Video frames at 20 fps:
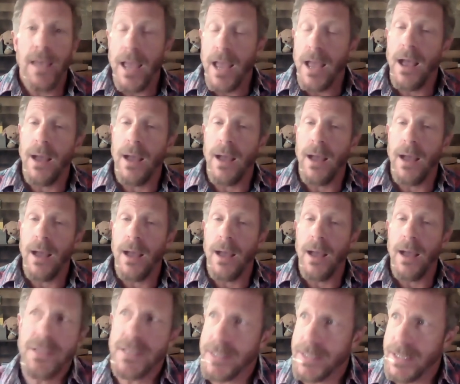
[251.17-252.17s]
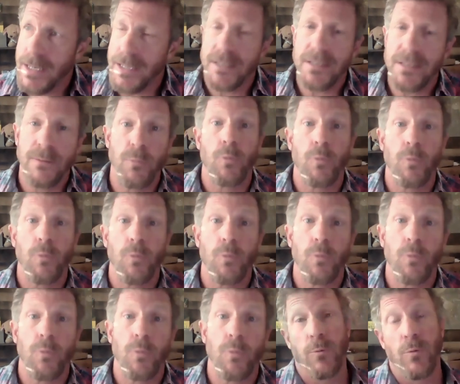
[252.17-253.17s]
Yeah, I mean, you're going to see some
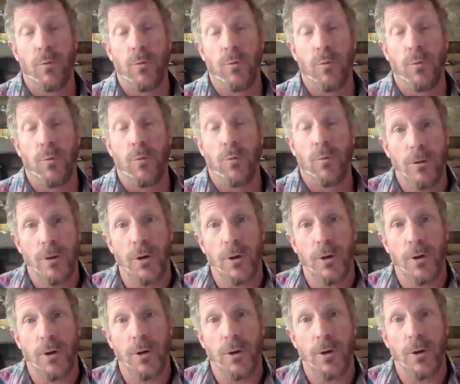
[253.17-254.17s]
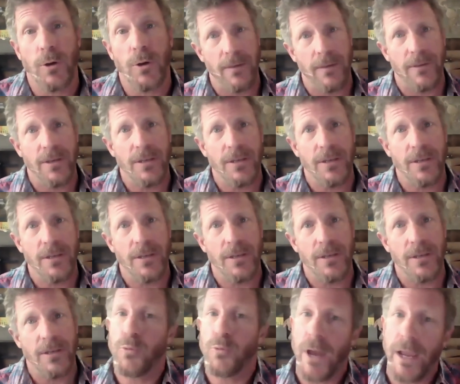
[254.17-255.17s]
really remote locations. These are pe- these
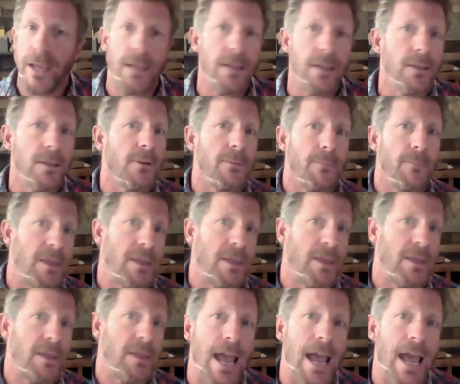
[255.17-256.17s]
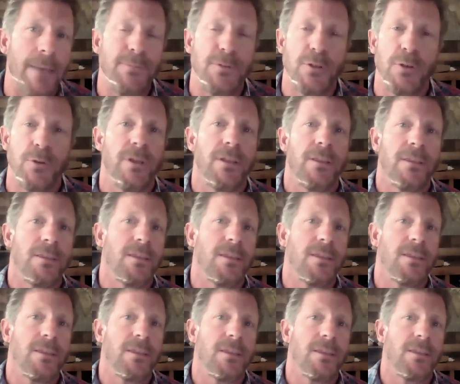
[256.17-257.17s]
are just regular people capturing
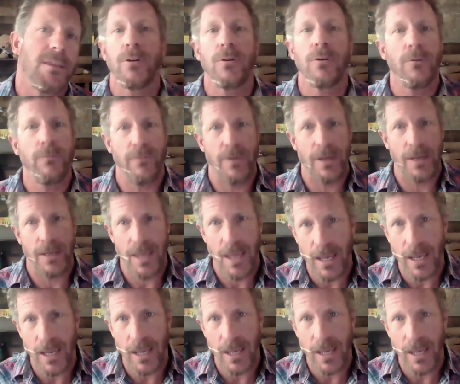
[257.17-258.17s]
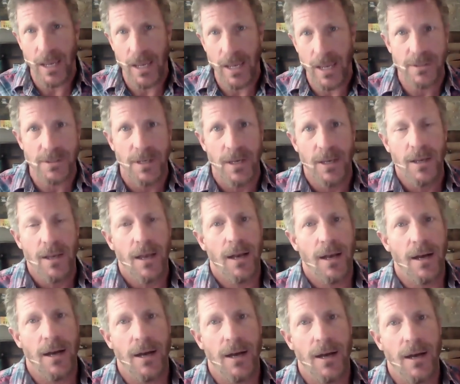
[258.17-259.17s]
things from their own vacations,
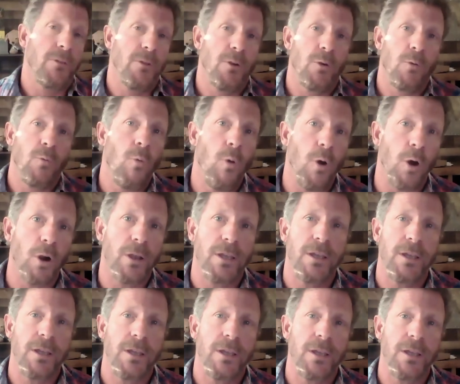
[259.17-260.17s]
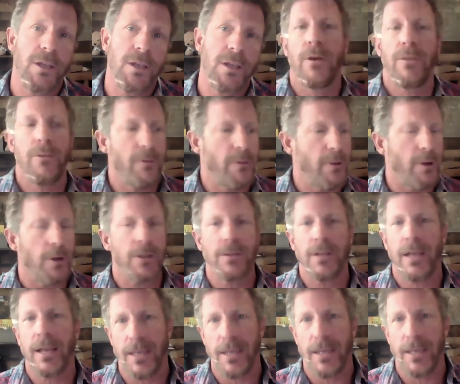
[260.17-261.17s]
um, whether they're working or whether they're,
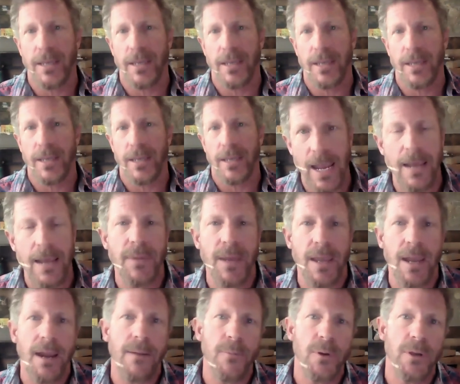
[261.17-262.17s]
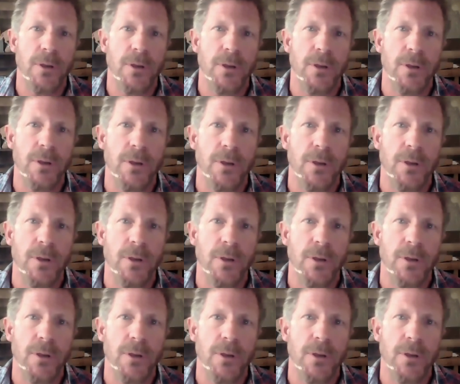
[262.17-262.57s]
like I said, game cameras.